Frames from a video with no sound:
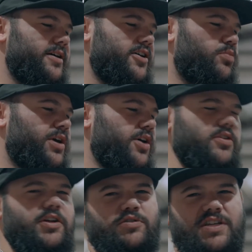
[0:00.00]
it'll be all
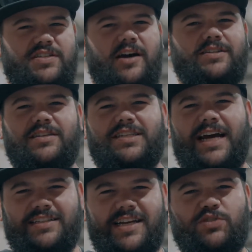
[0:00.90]
the little details and the
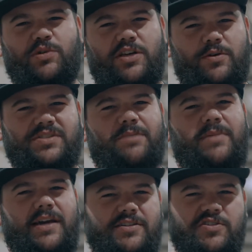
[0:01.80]
techniques we use that
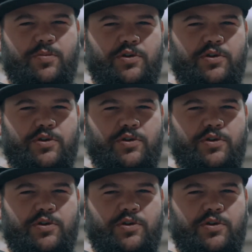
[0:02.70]
make it super